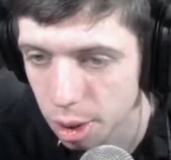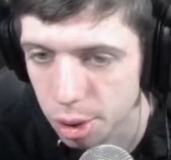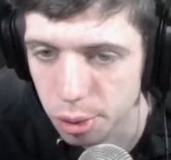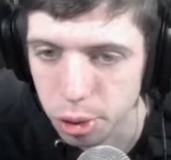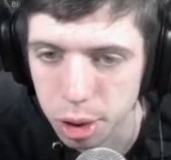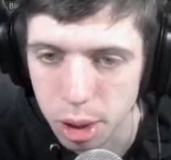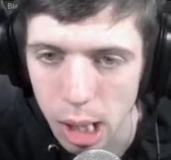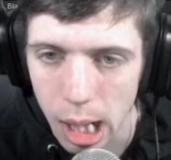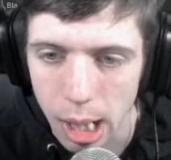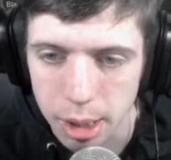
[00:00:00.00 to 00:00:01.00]
Now you can
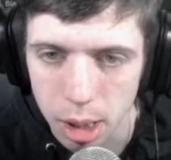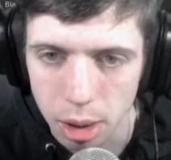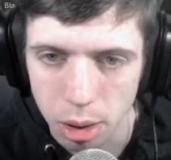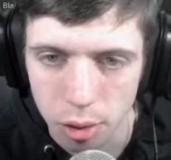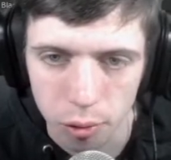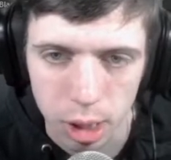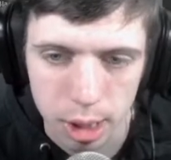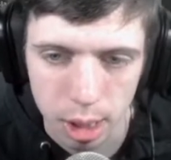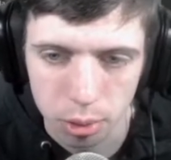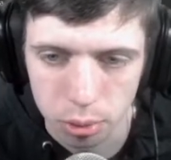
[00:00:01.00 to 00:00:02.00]
add another
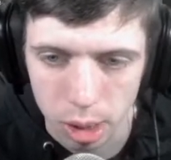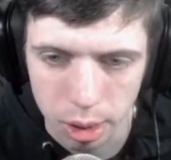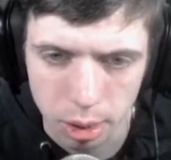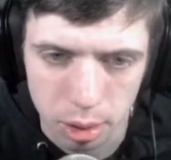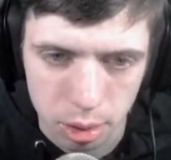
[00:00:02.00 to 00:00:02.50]
rectangle in.